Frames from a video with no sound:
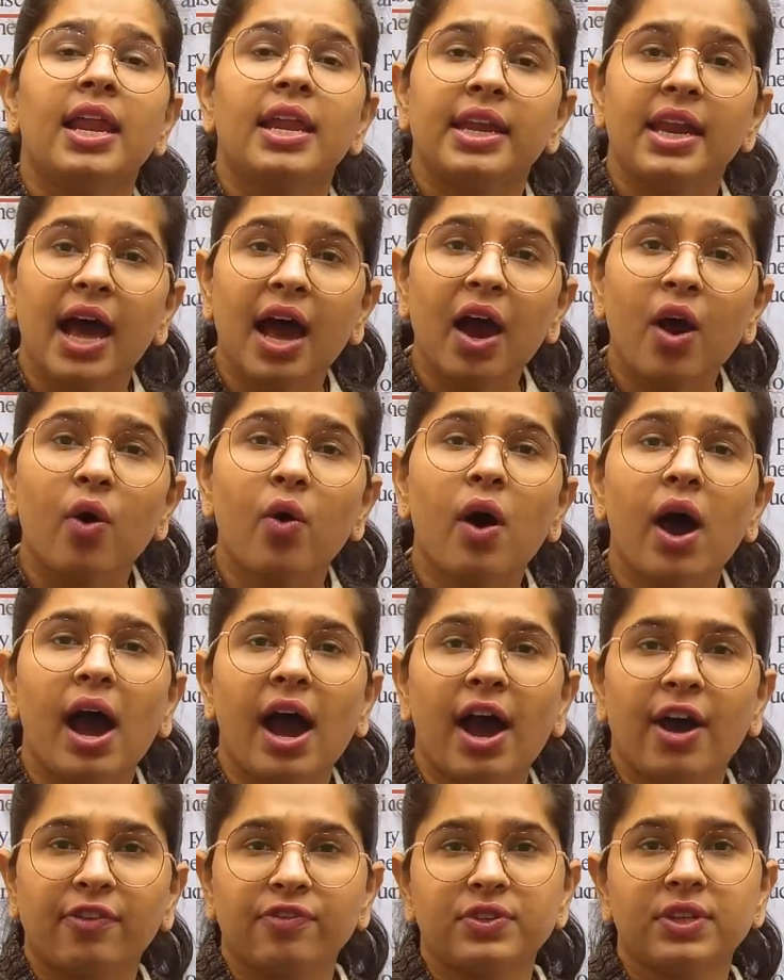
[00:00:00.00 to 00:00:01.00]
Now,
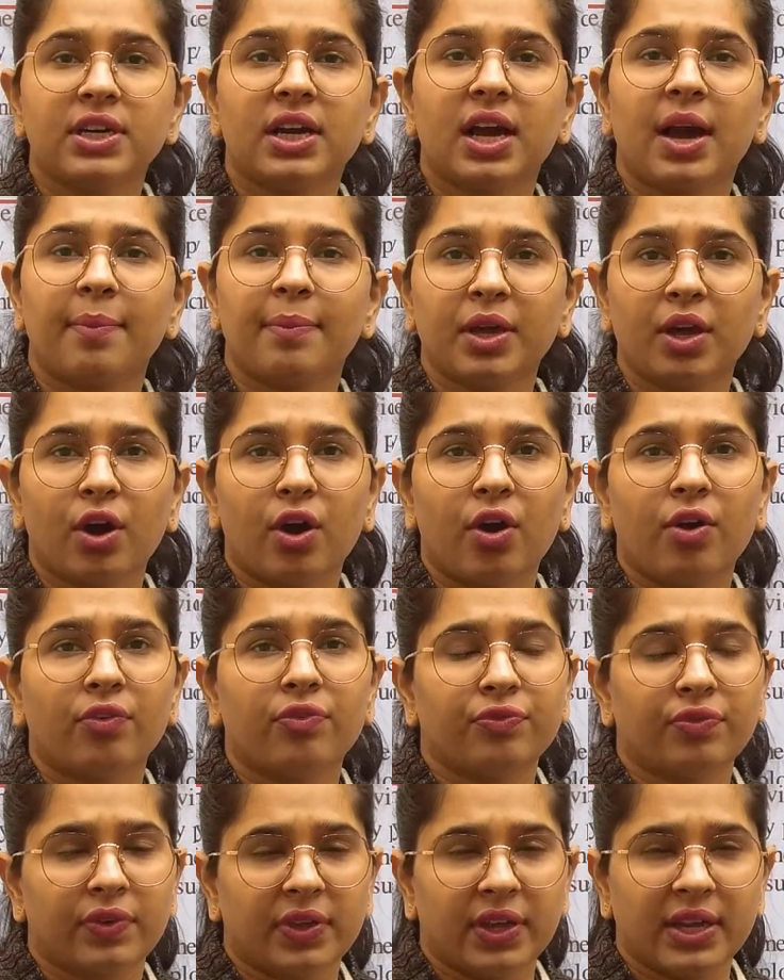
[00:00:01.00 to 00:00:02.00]
after coming
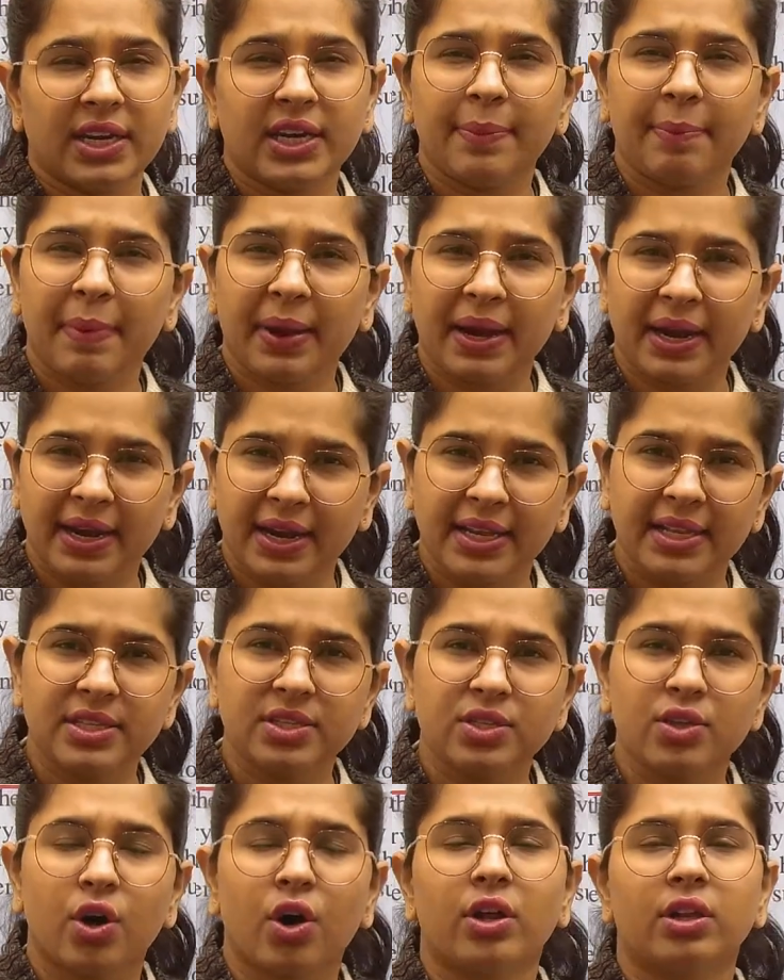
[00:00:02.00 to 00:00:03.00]
of
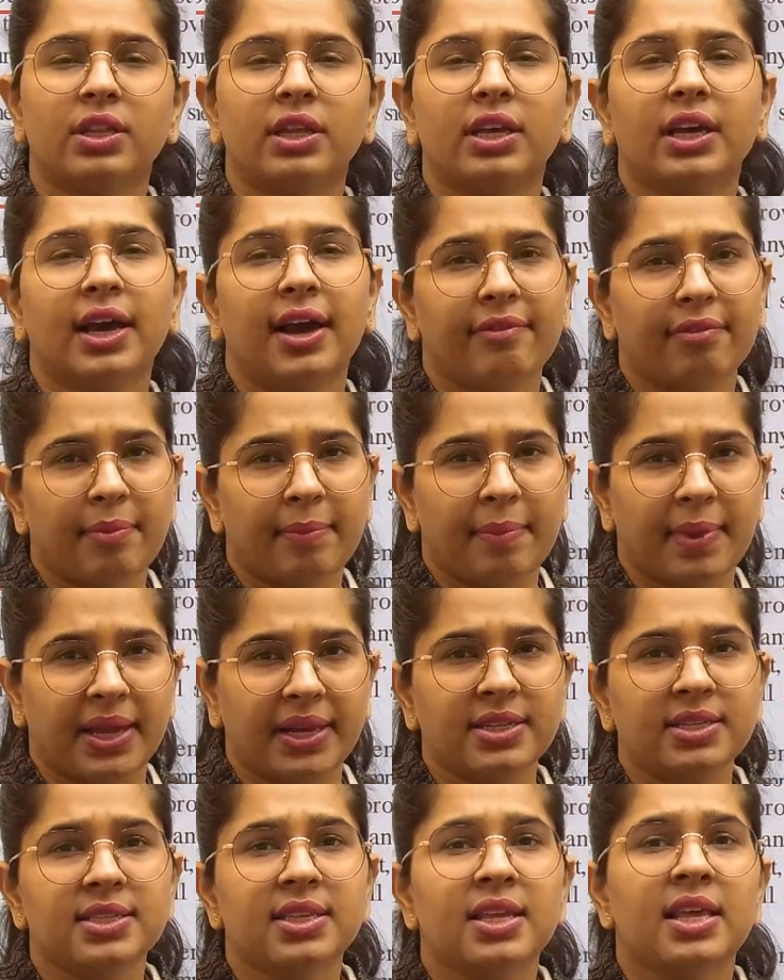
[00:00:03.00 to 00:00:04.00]
independence or the
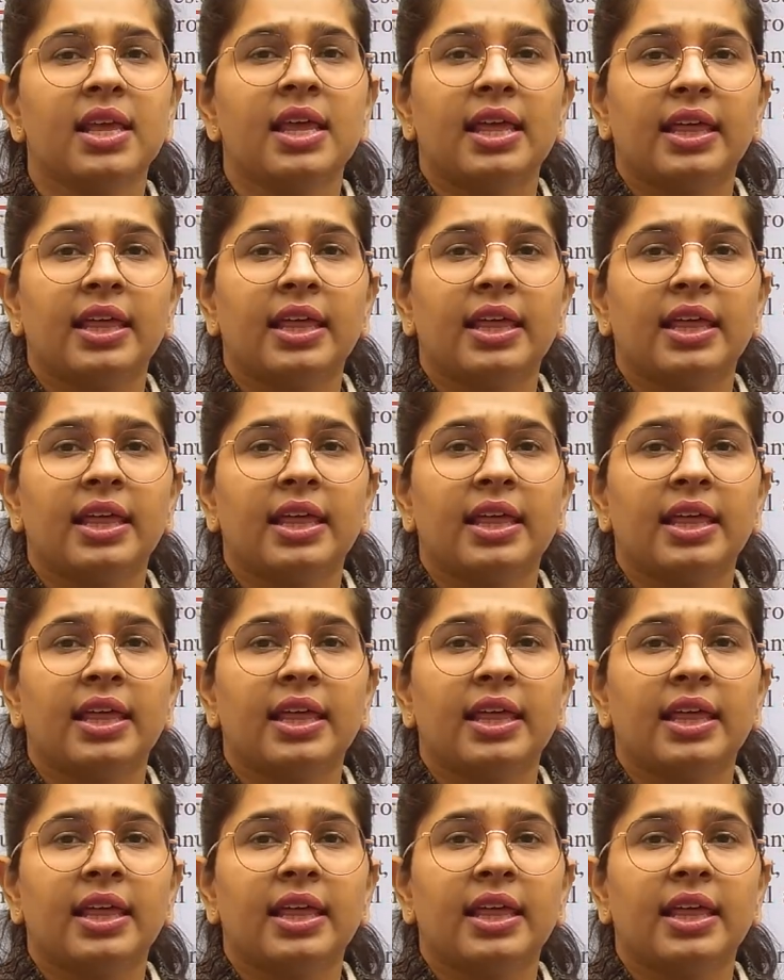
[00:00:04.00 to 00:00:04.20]
governments,